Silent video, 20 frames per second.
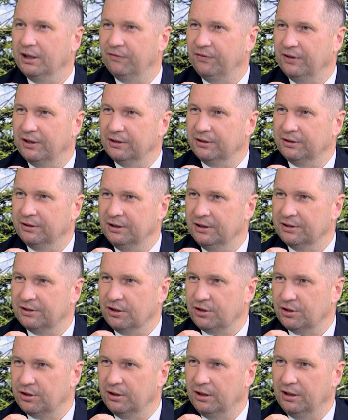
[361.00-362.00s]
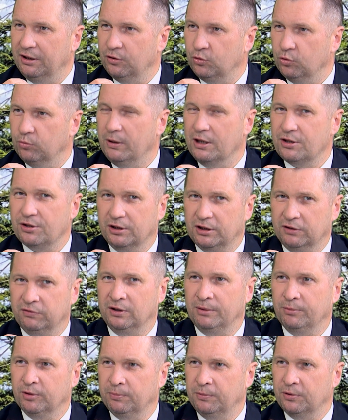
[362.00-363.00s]
to explain to their people that,
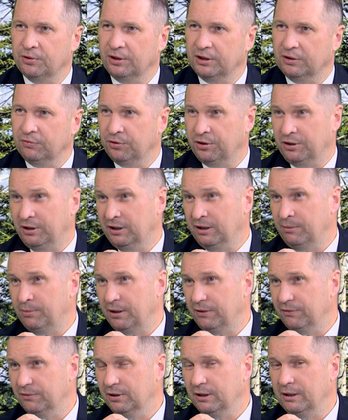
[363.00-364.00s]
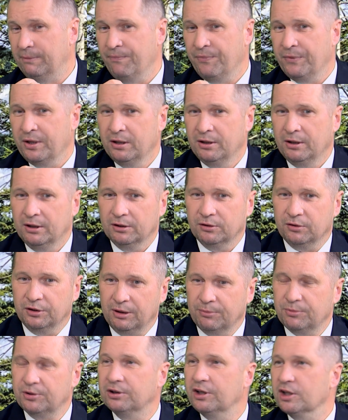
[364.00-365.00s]
in fact, the Germans were also victims
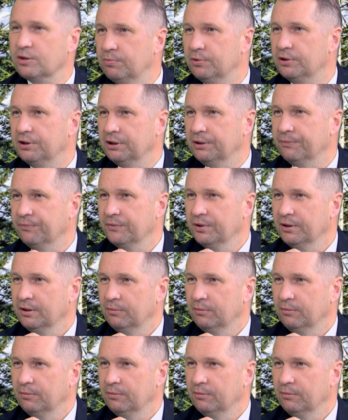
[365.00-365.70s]
of World War II,